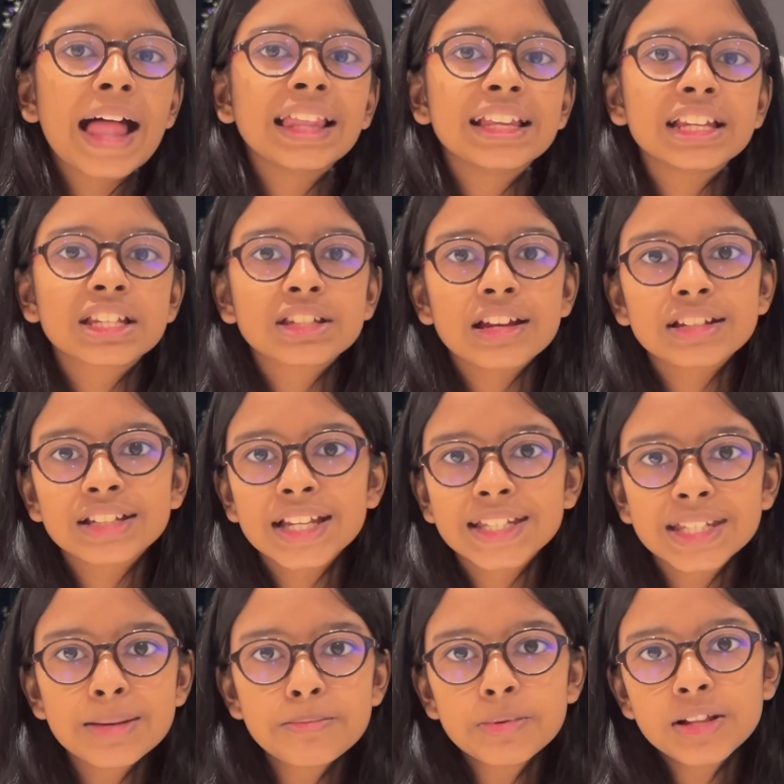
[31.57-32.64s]
at least just a
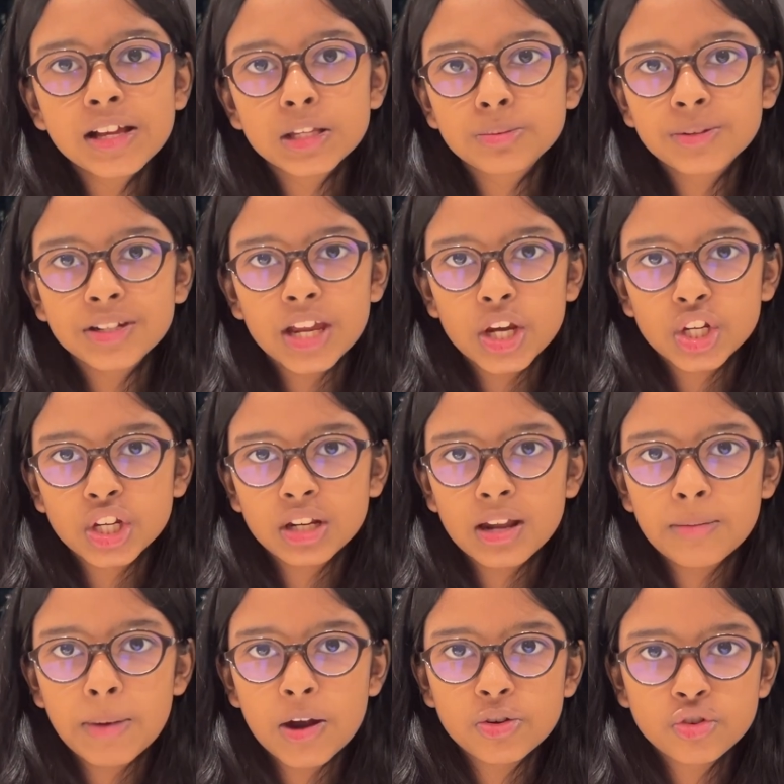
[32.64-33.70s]
simple explanation
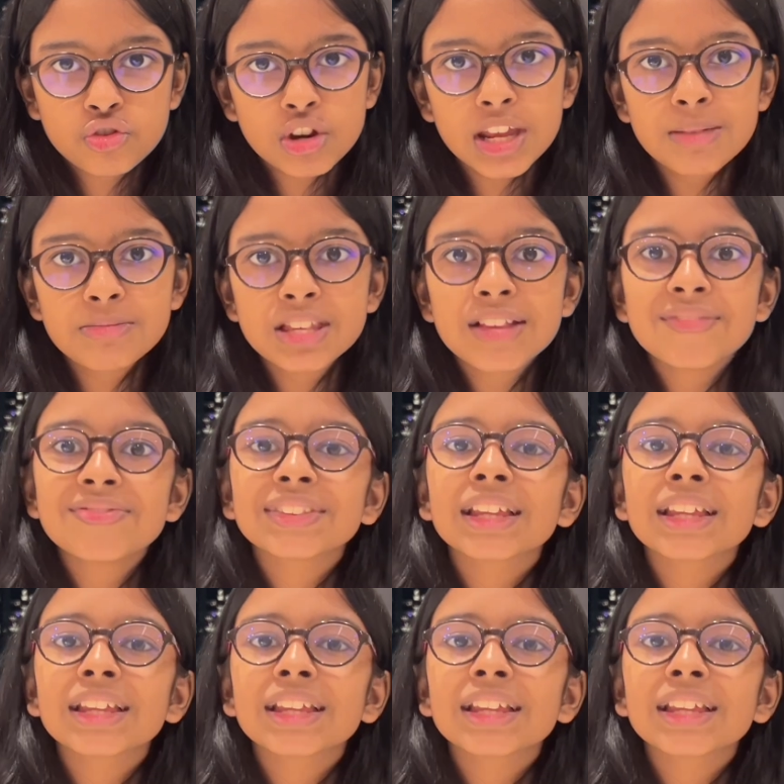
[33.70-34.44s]
about dreams,